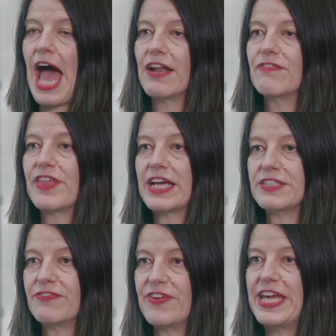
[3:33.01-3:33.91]
and for that
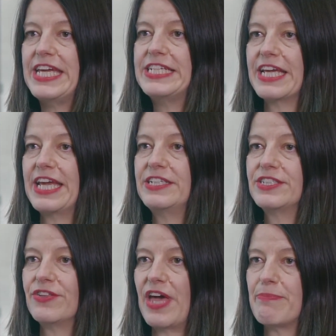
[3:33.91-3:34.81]
to feed
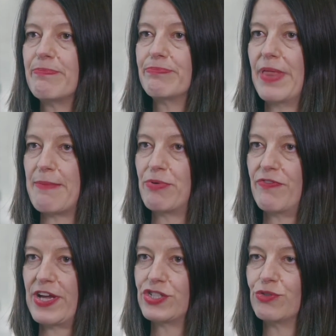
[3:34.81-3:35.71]
into their
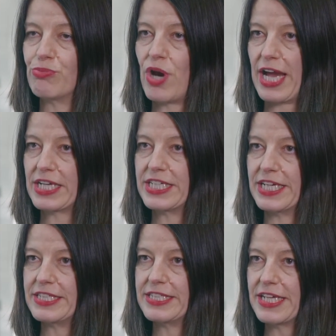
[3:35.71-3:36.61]
professional
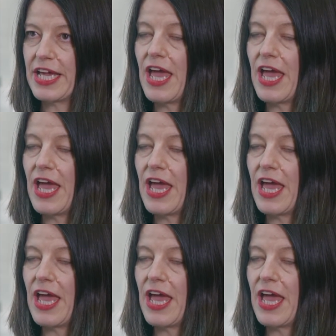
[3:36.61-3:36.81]
practice.